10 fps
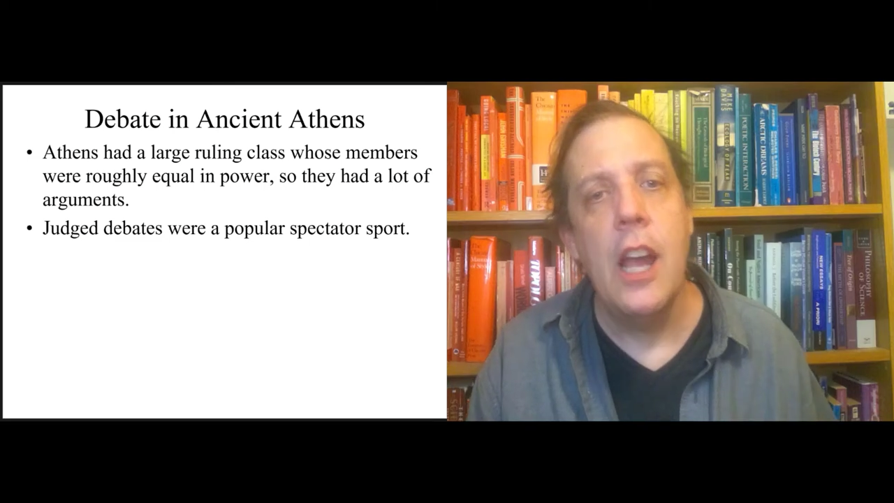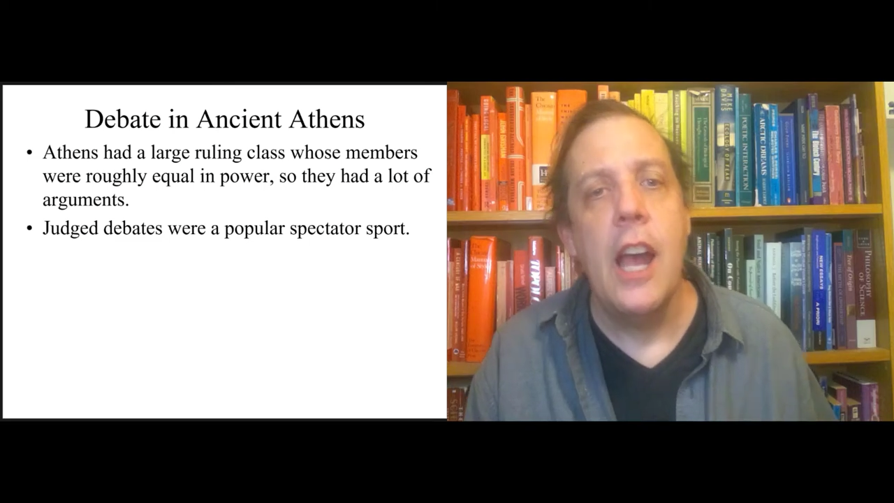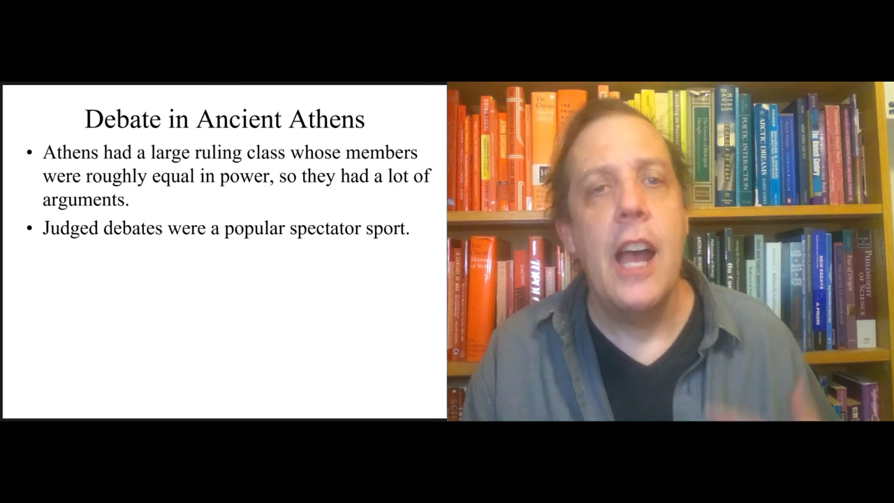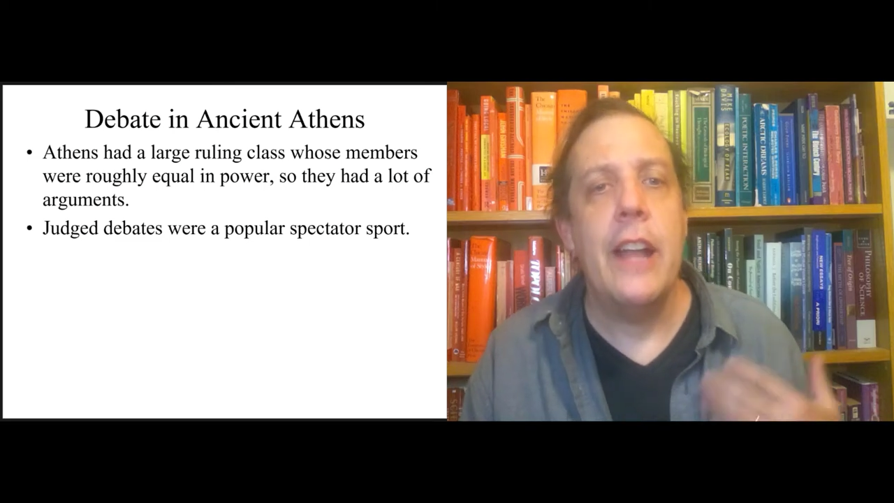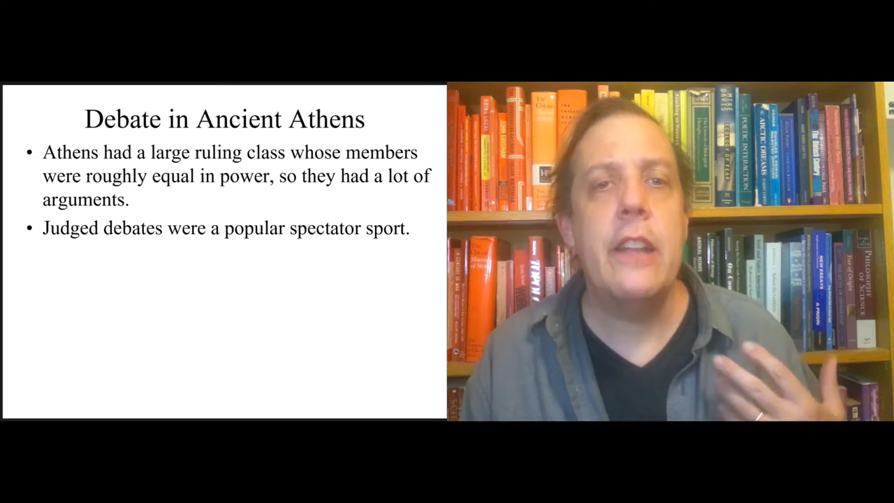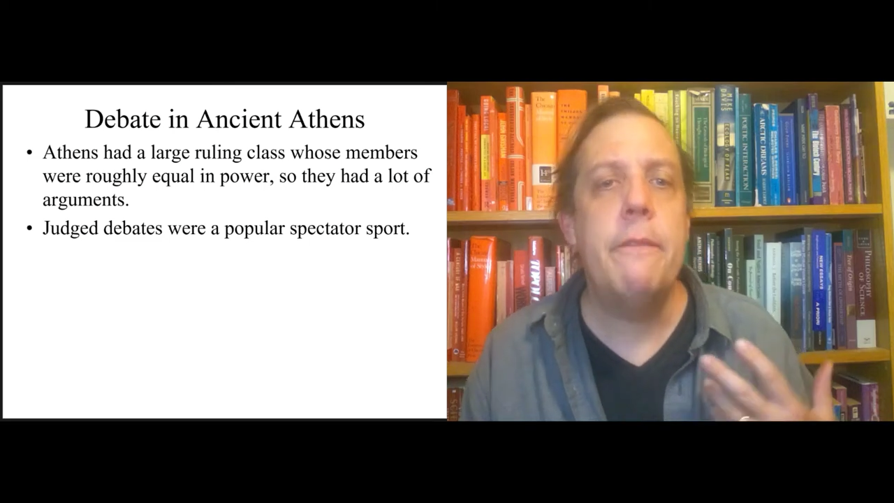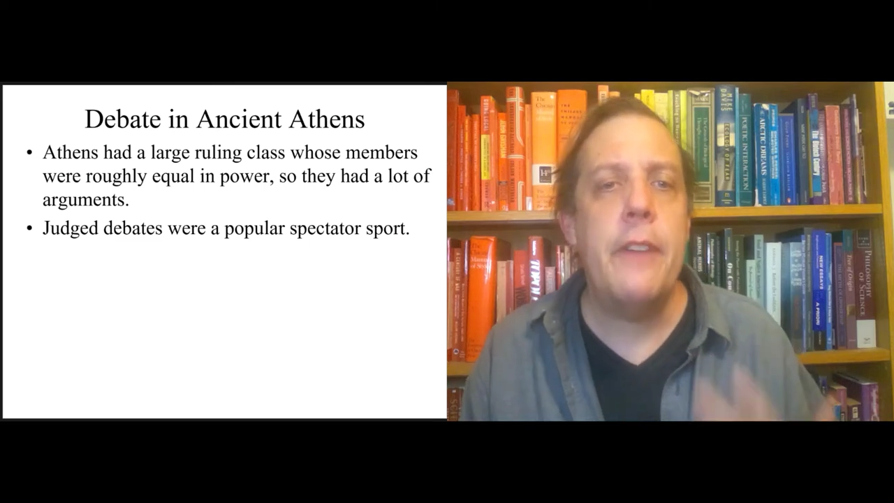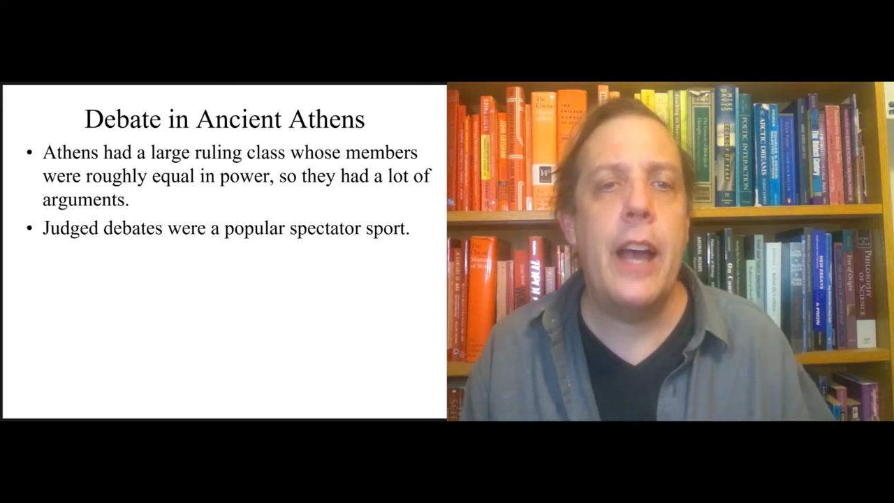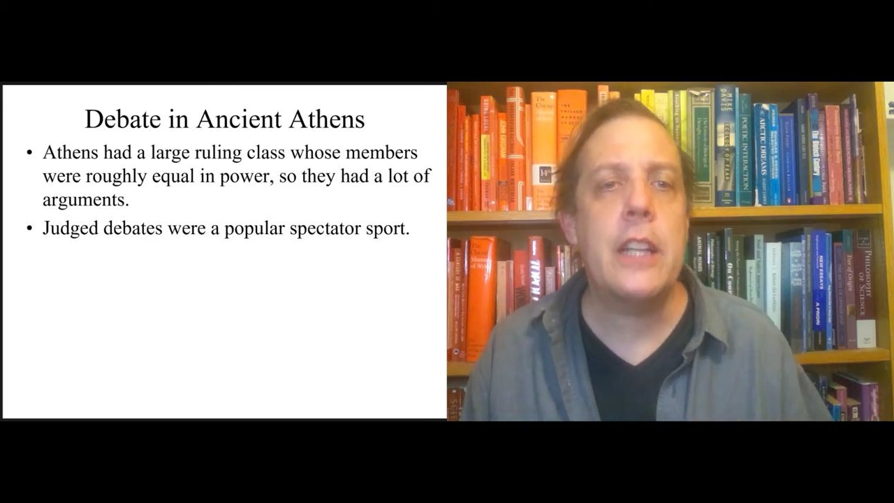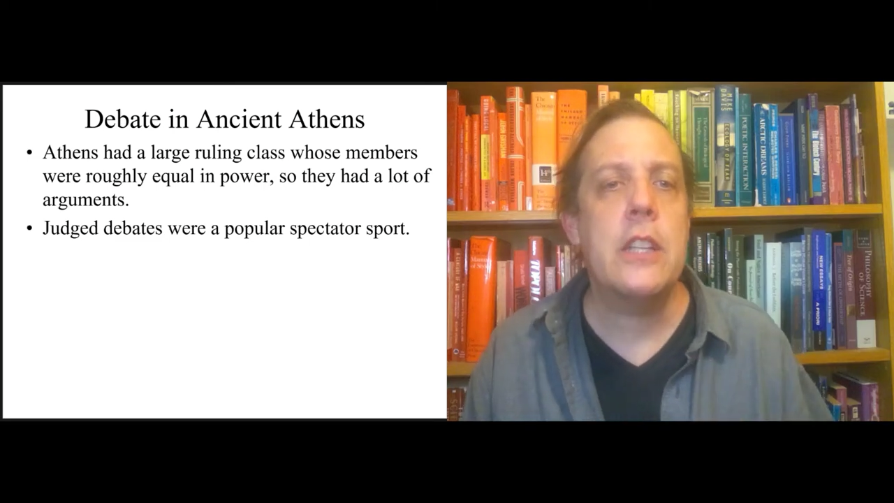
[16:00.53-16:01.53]
And in
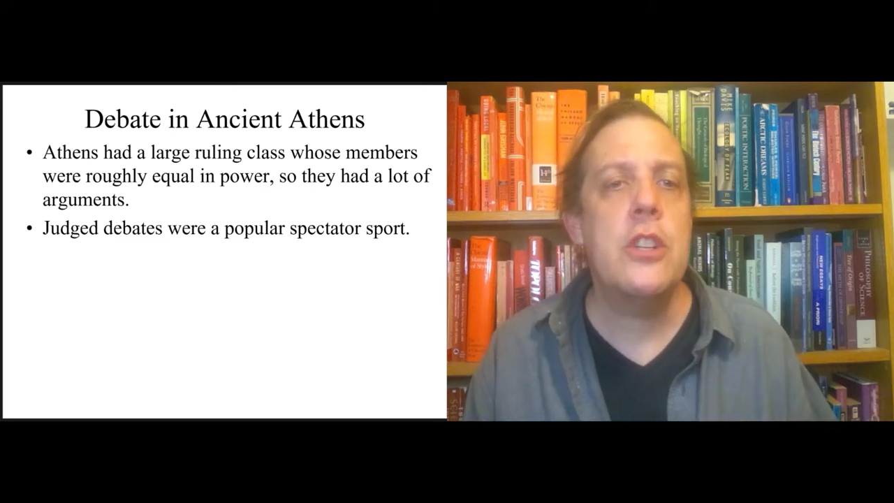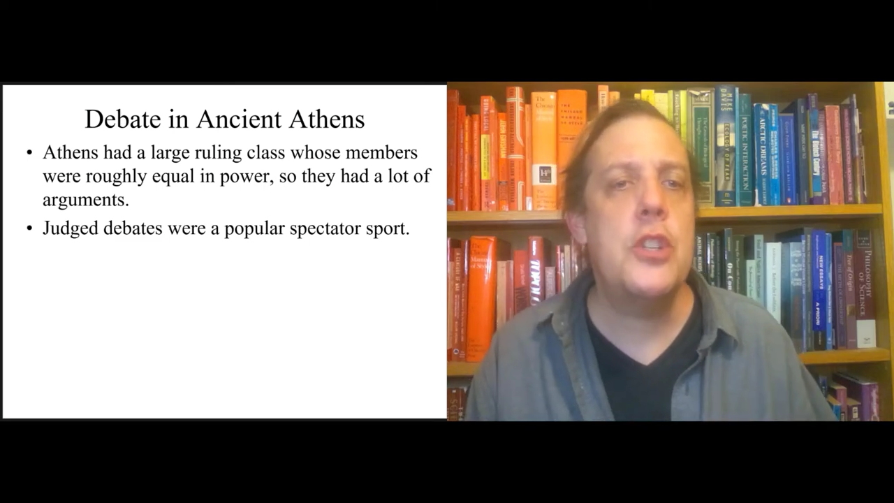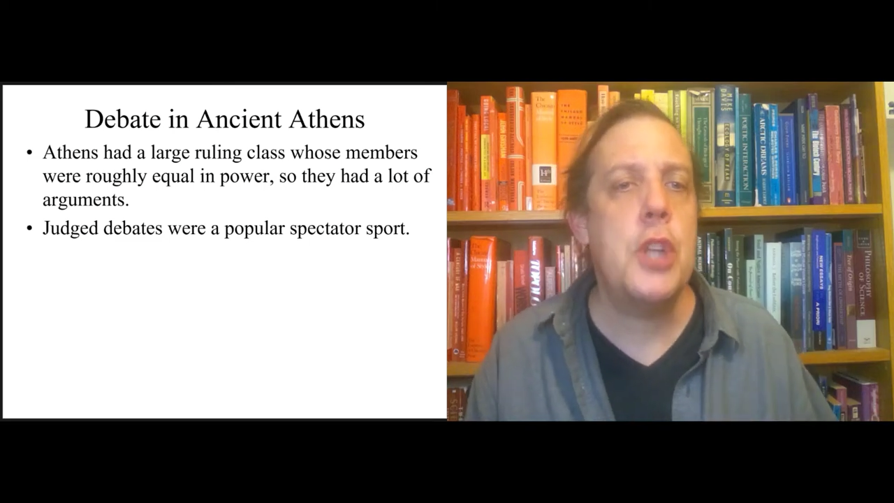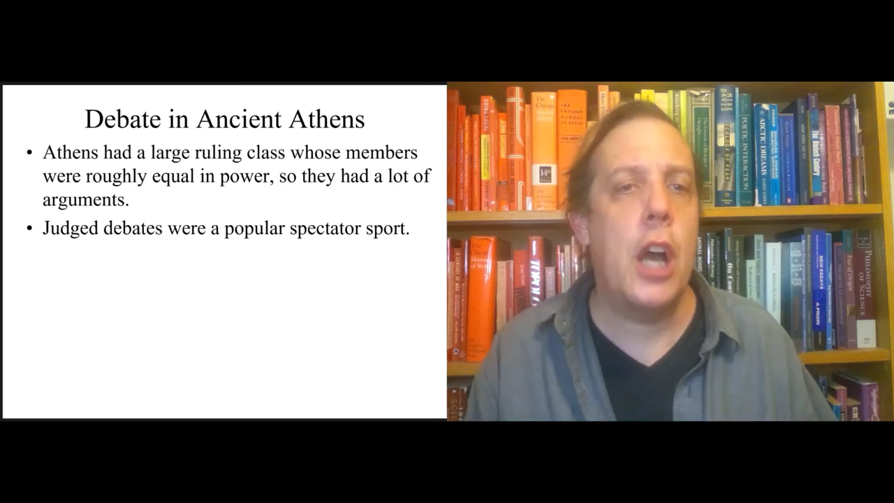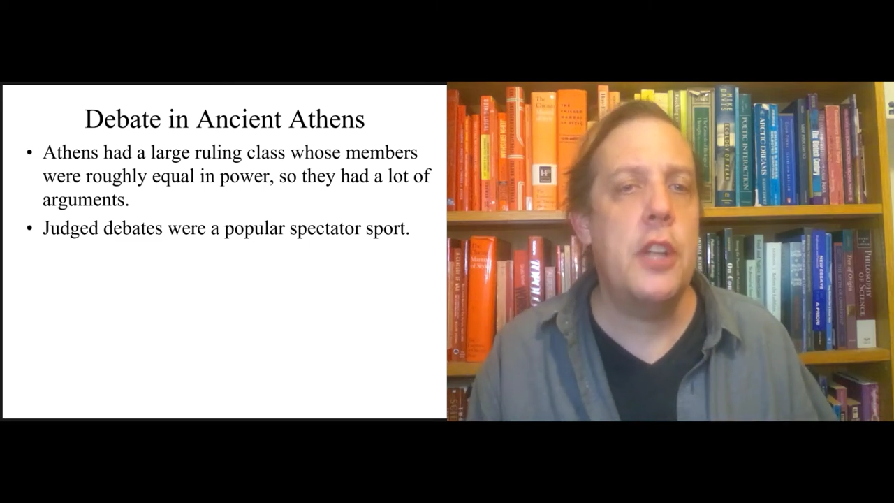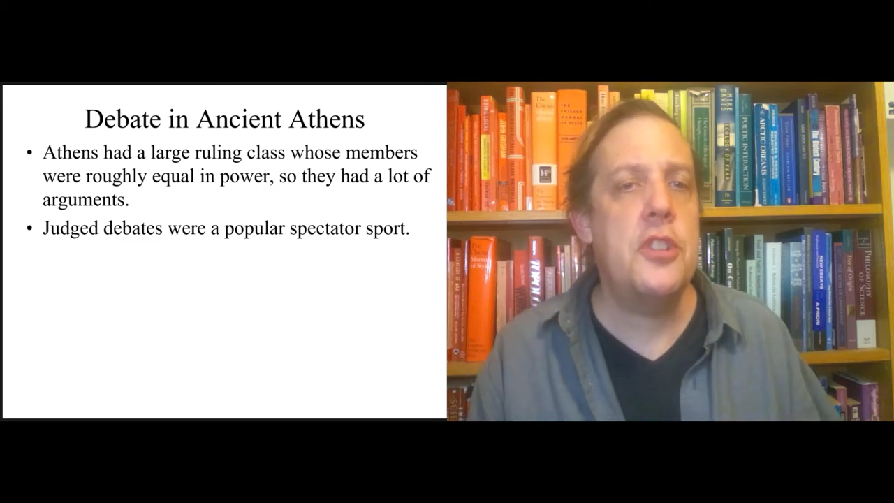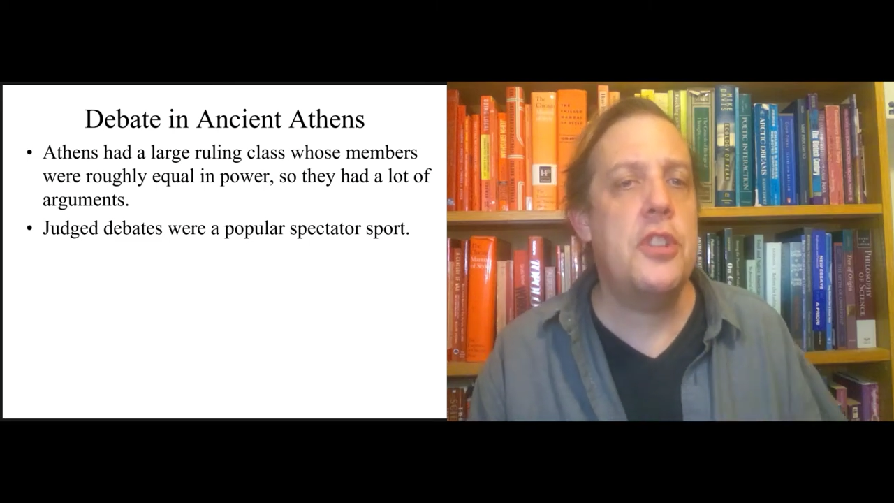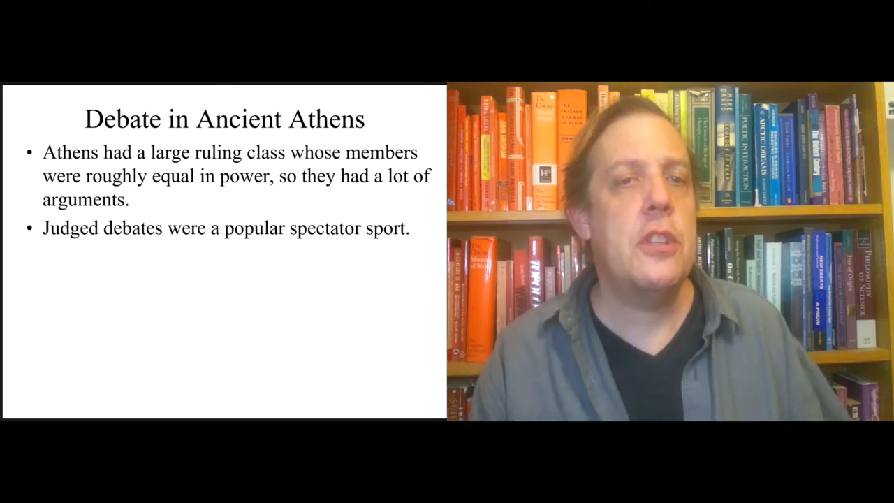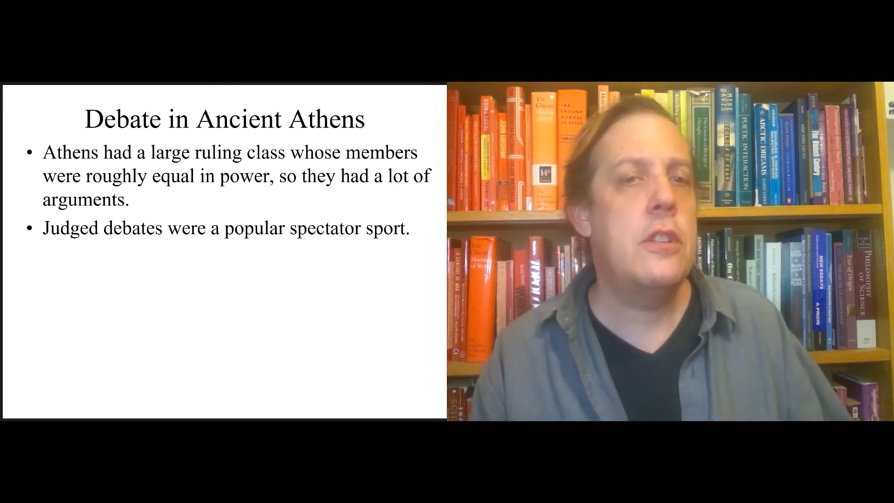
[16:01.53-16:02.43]
fact, judged